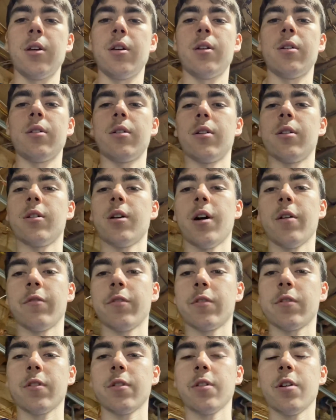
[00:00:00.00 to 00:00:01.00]

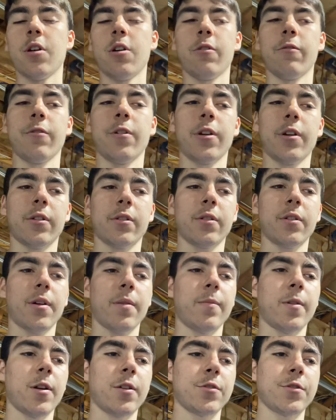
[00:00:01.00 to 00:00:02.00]
Obviously O-ringed.
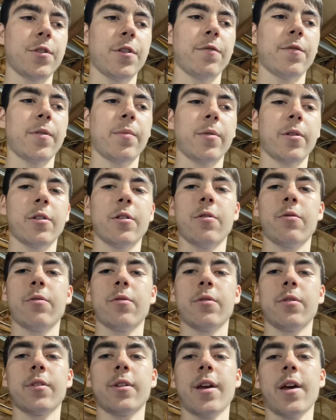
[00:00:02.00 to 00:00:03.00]
I'm not sure if I'm going to go
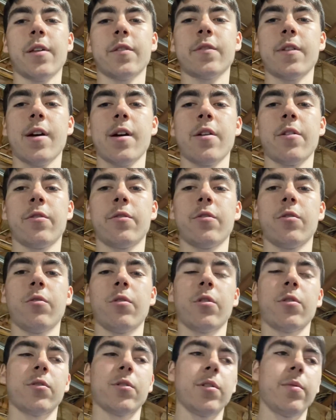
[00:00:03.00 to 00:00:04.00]
with cast iron or
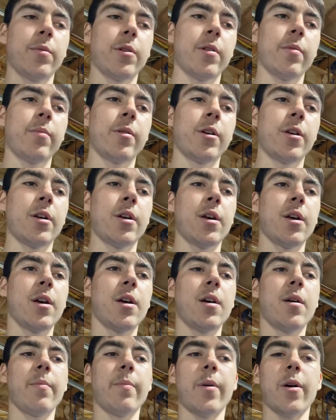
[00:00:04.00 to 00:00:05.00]
aluminum,
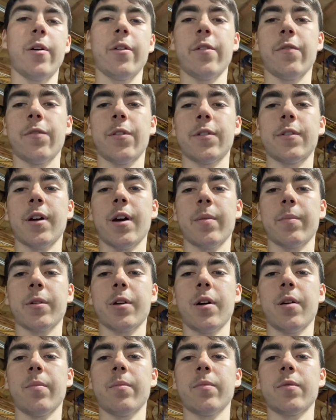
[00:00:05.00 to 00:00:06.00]
but if the time
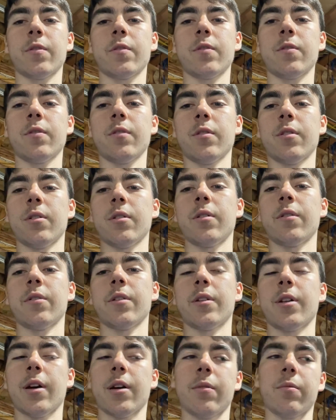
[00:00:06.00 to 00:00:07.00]
comes,
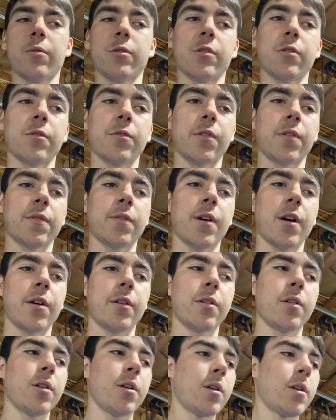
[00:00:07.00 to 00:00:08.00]
then I will decide.